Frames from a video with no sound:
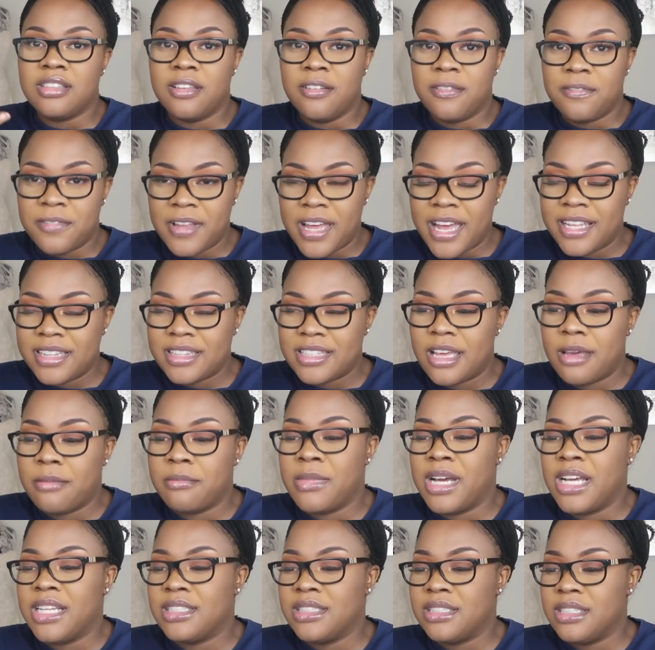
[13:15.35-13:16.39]
The fact that
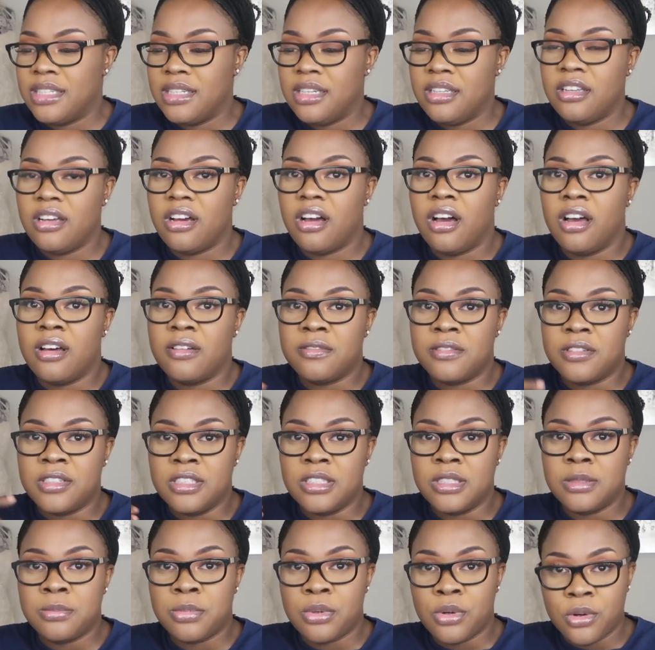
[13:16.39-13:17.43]
my city
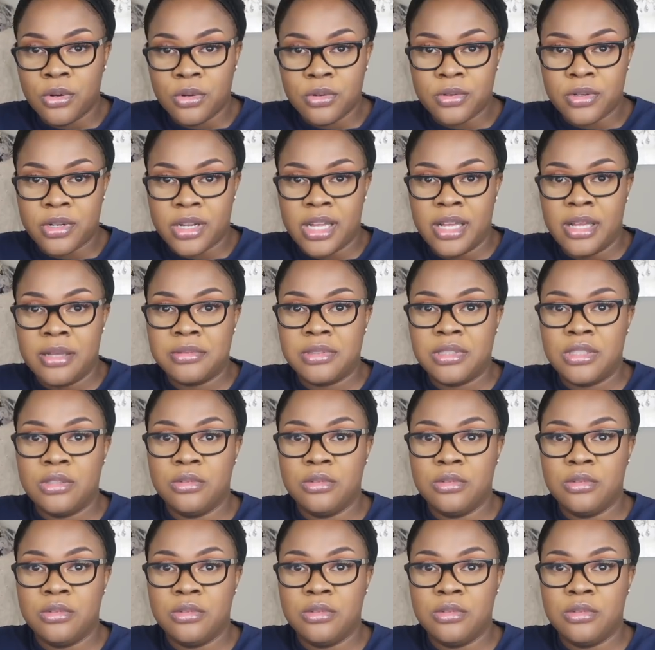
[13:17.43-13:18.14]
offers programs